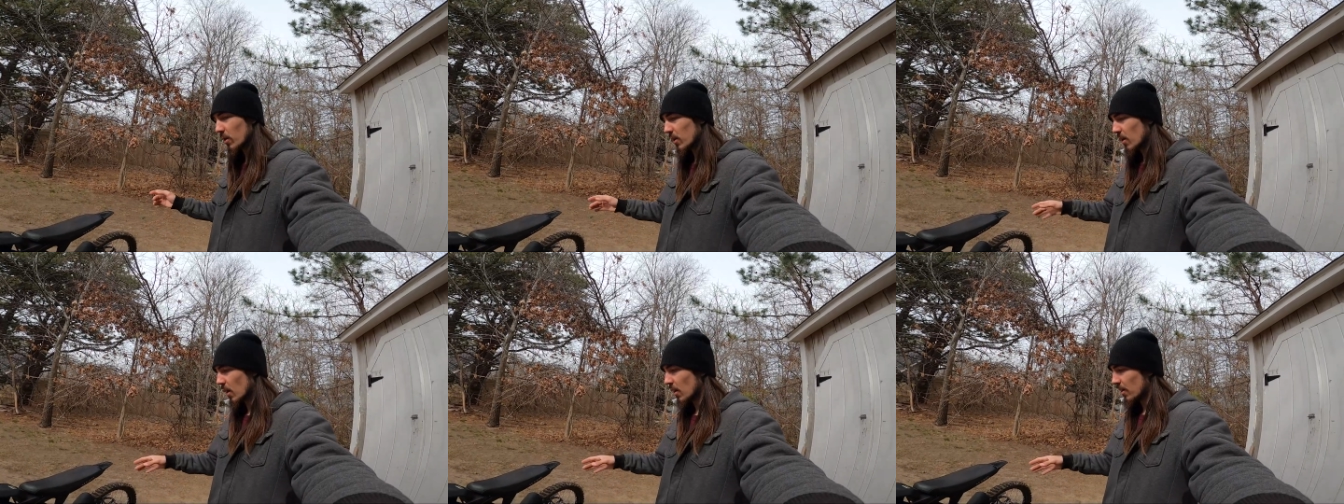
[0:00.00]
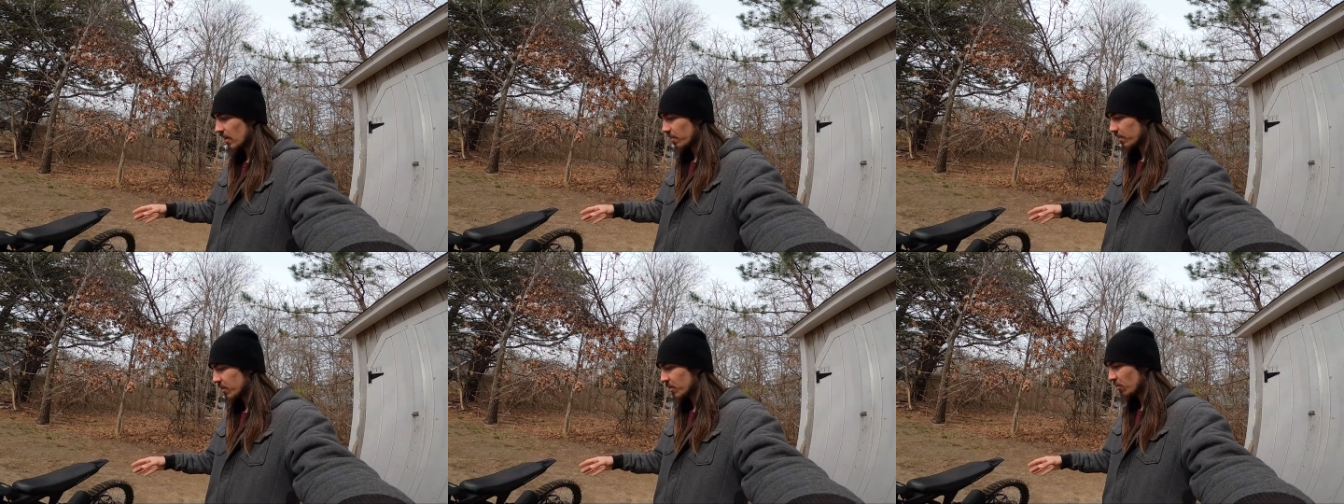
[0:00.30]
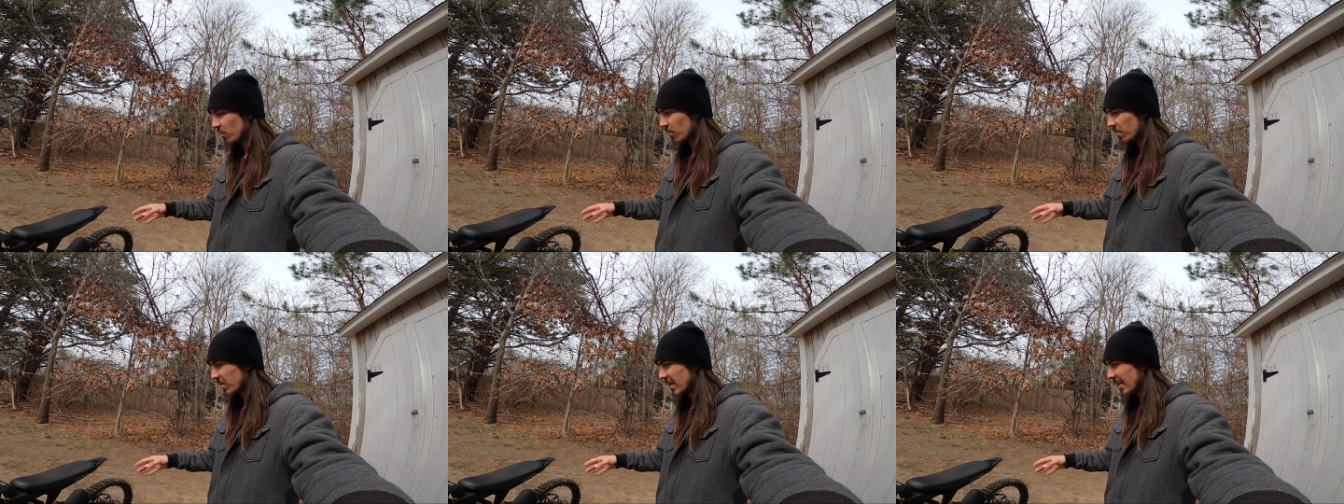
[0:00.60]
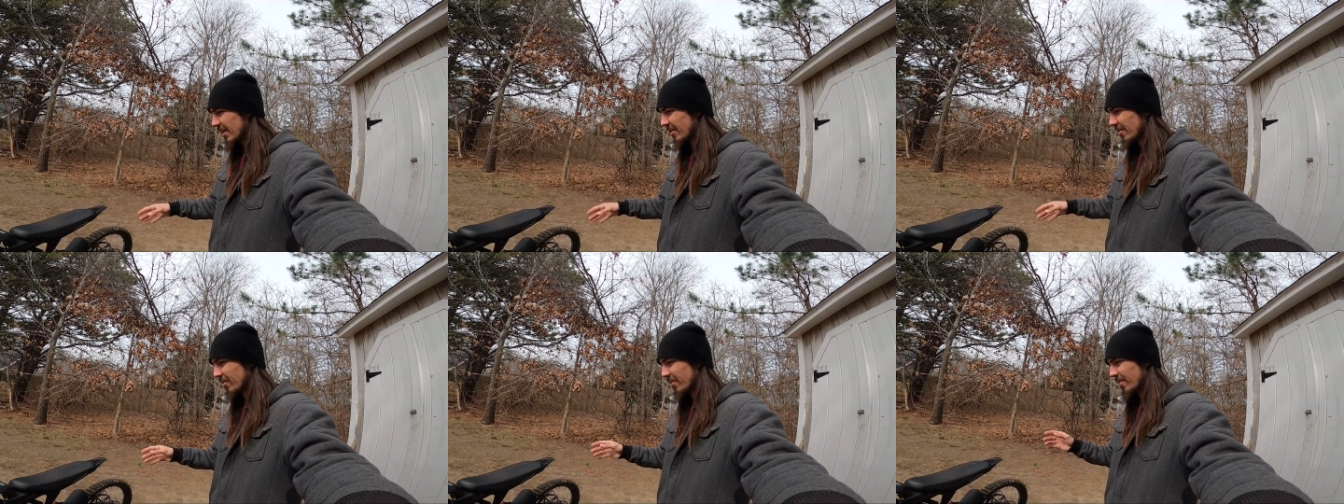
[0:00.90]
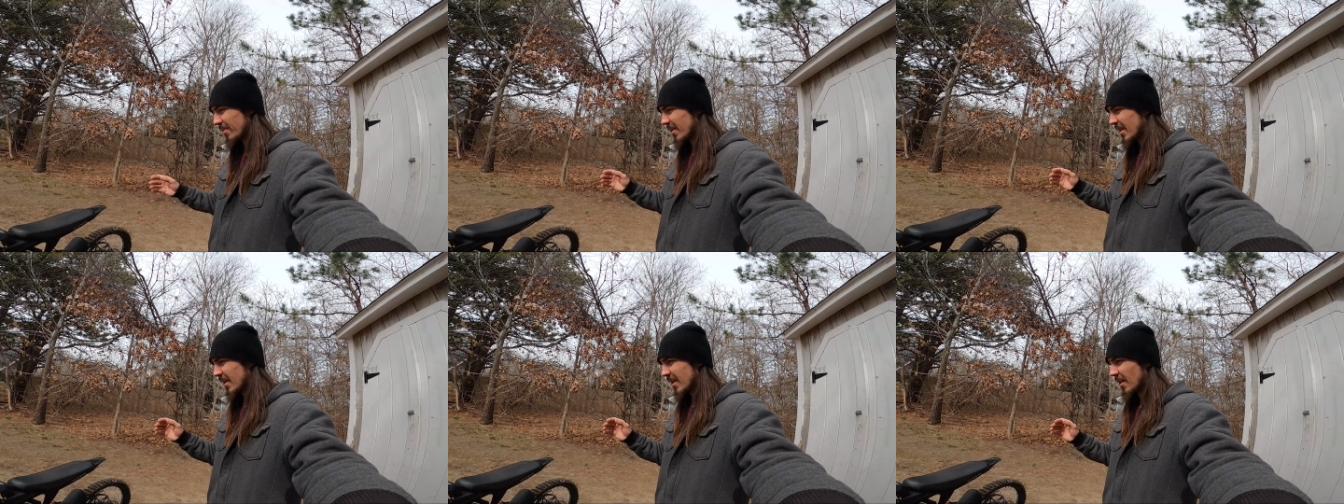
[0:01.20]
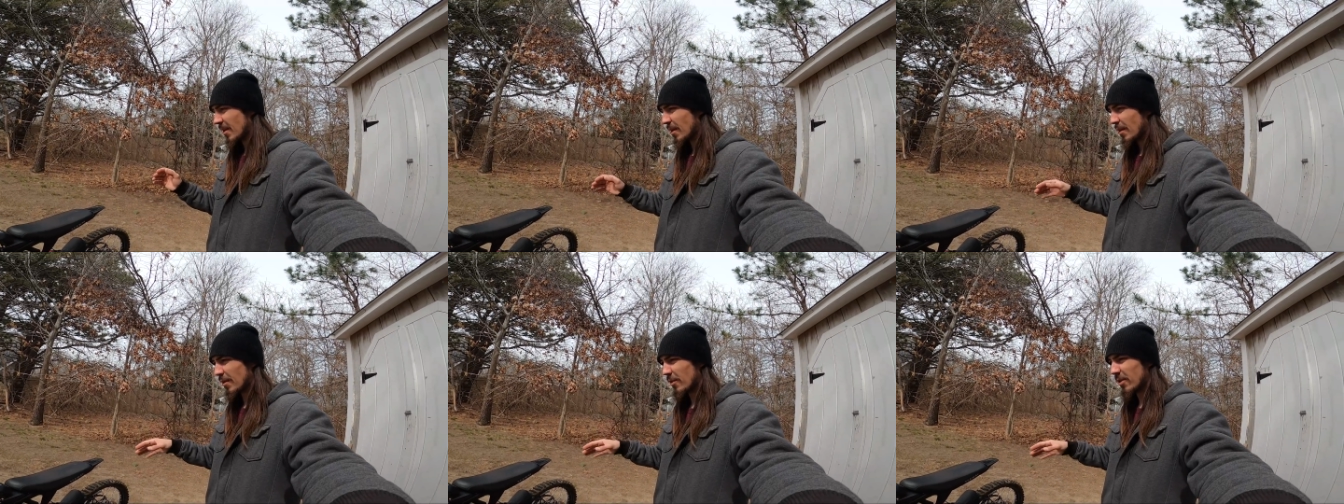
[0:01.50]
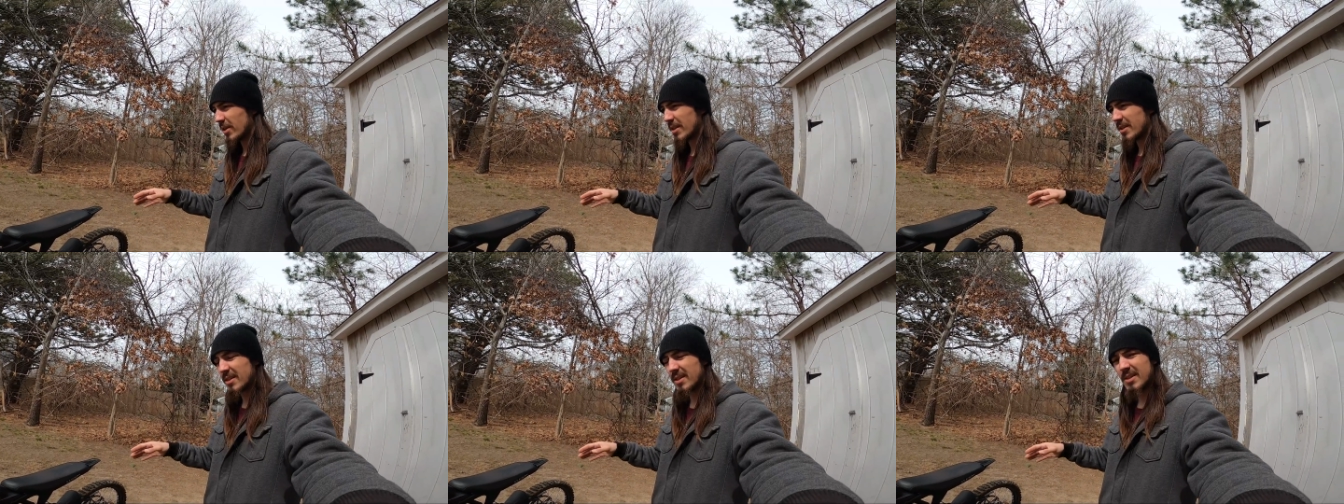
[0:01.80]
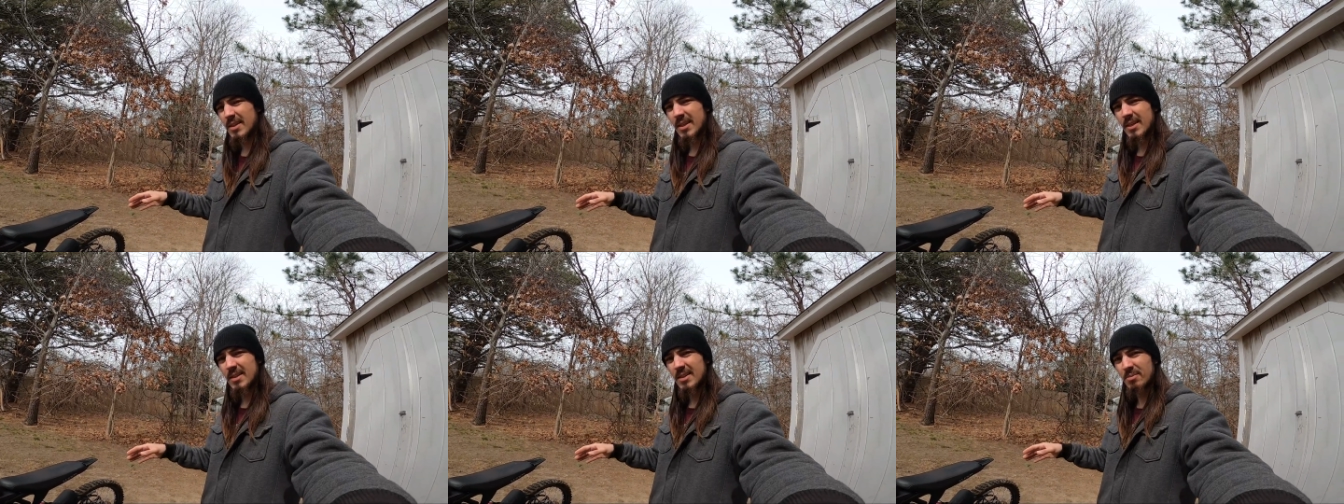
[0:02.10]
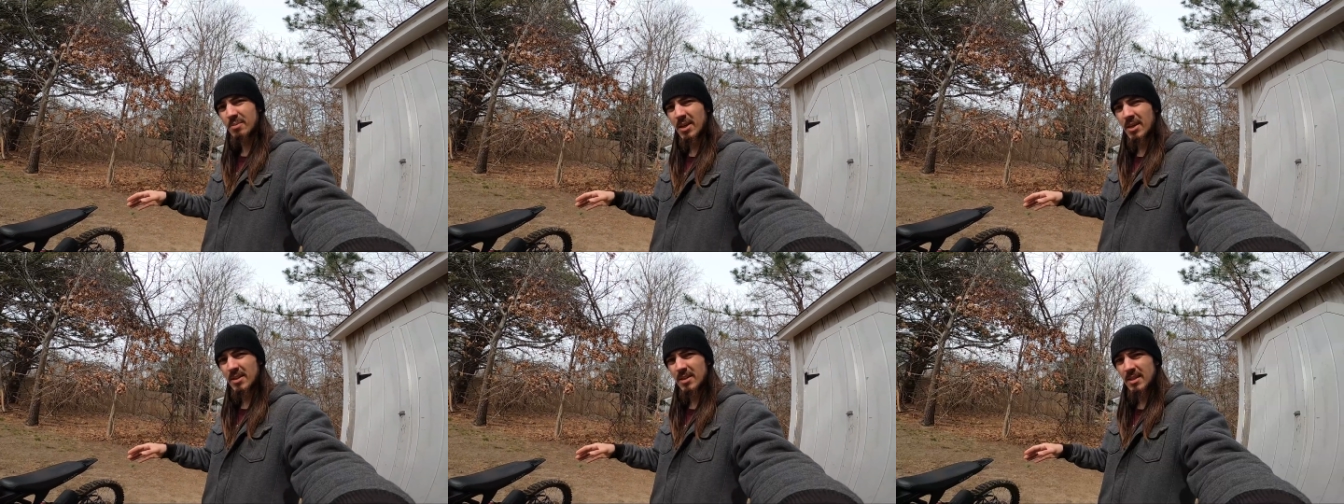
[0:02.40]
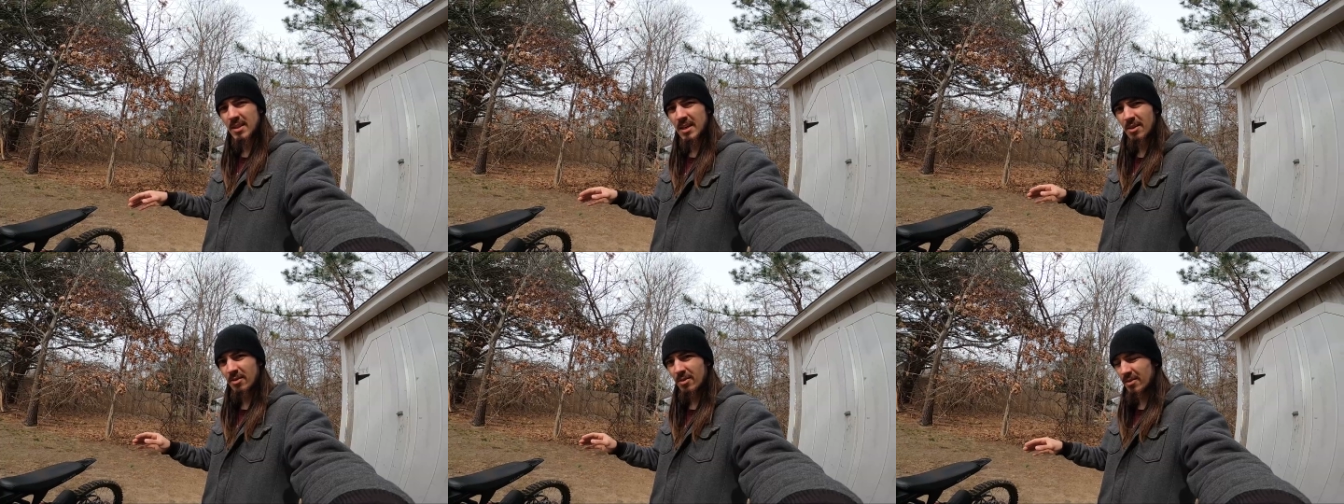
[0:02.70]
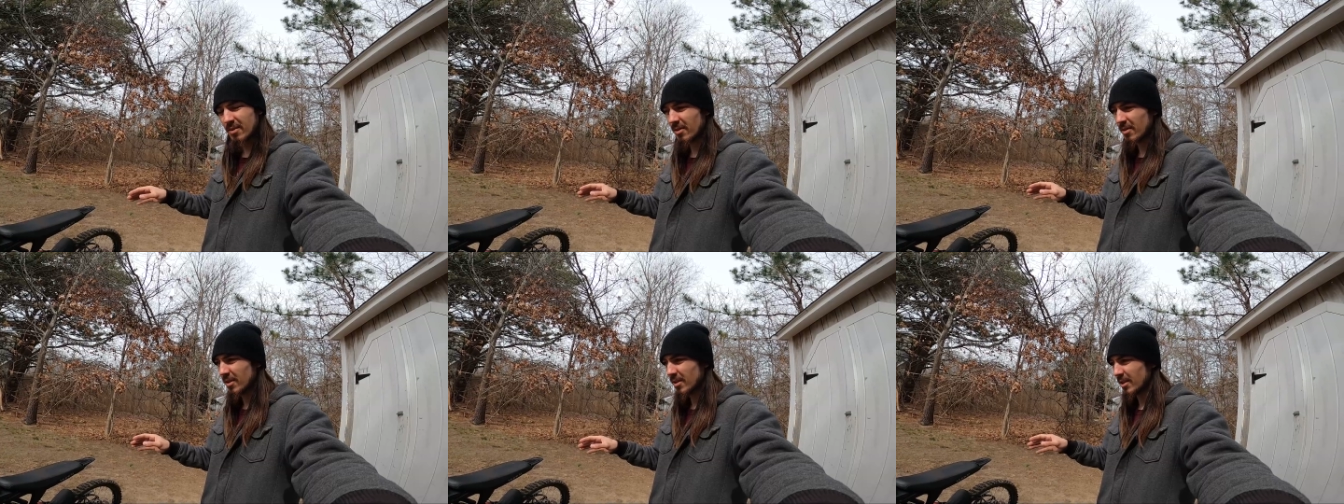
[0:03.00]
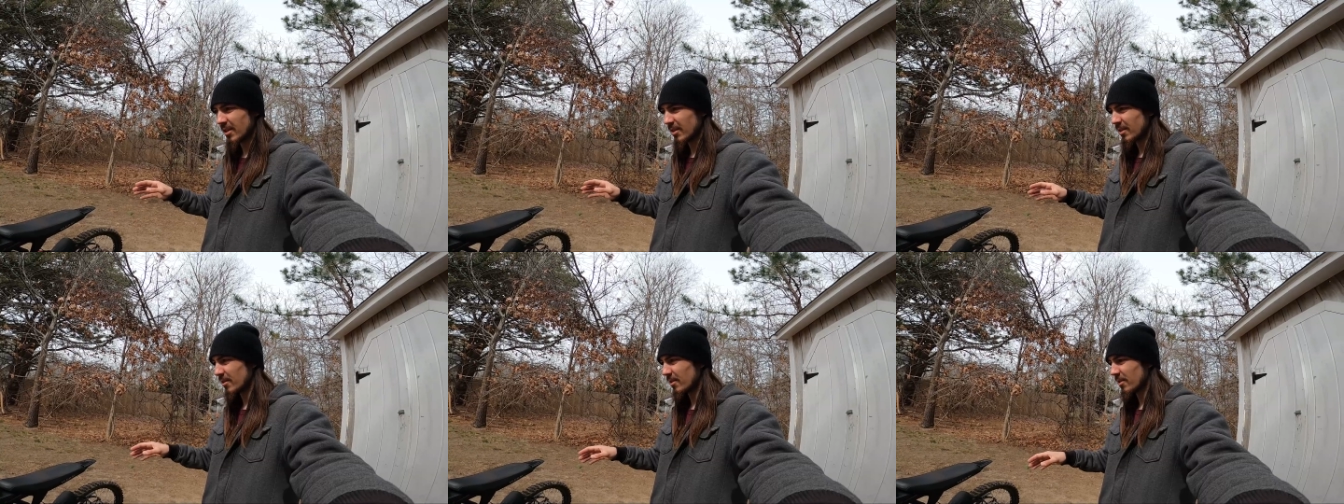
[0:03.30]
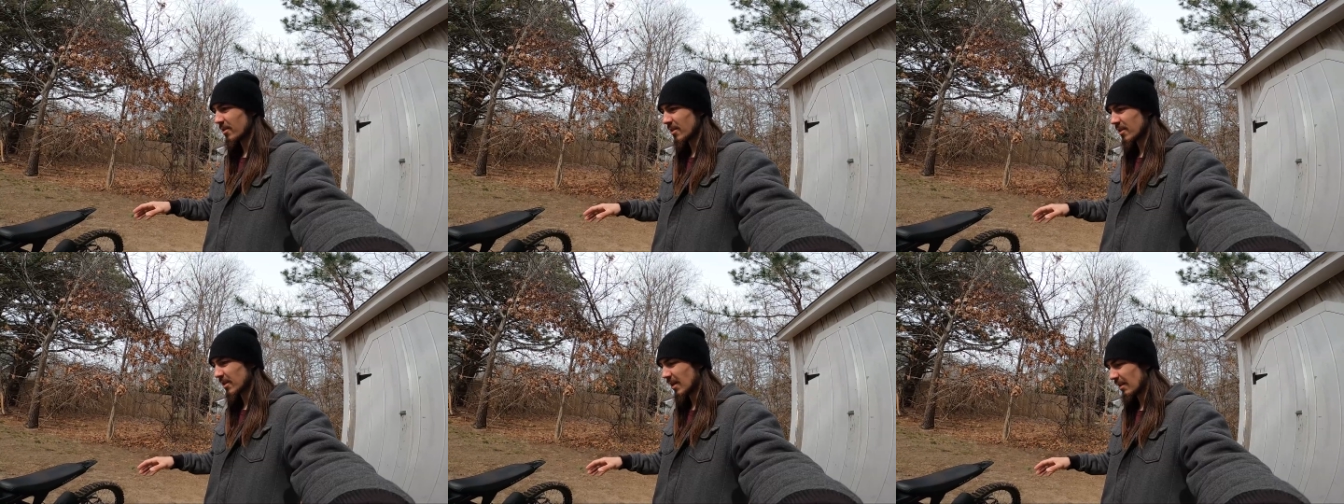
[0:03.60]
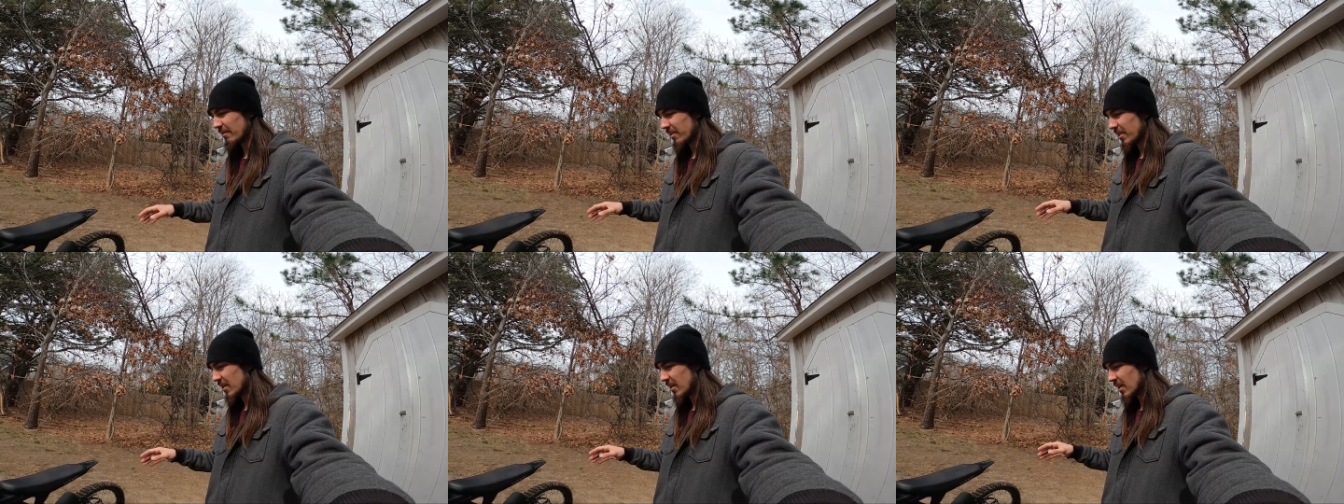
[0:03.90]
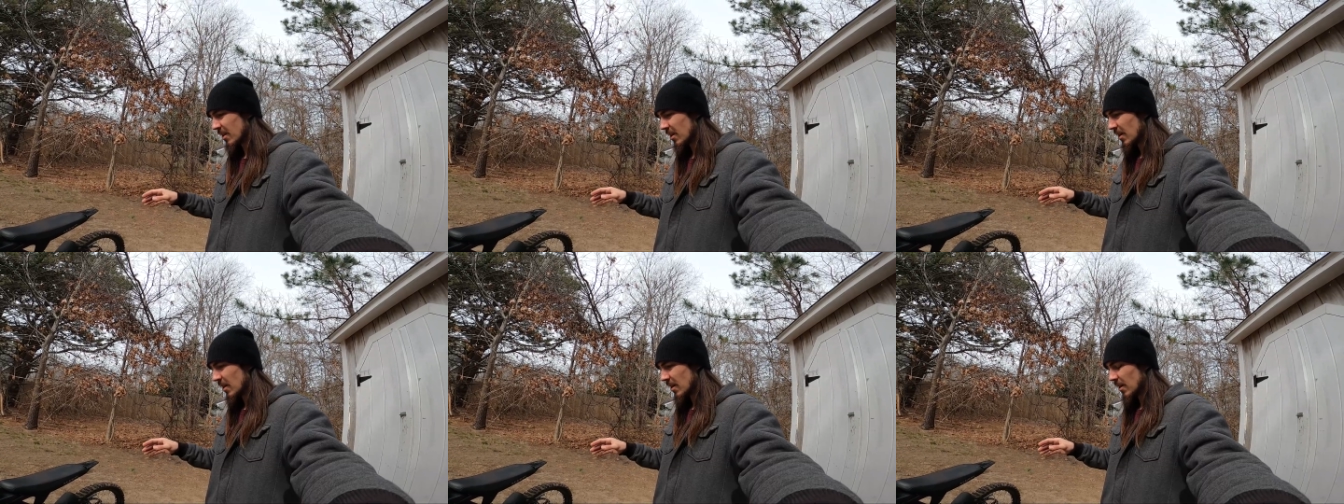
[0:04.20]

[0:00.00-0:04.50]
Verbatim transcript: we got up to about 36 miles an hour, 36, 37.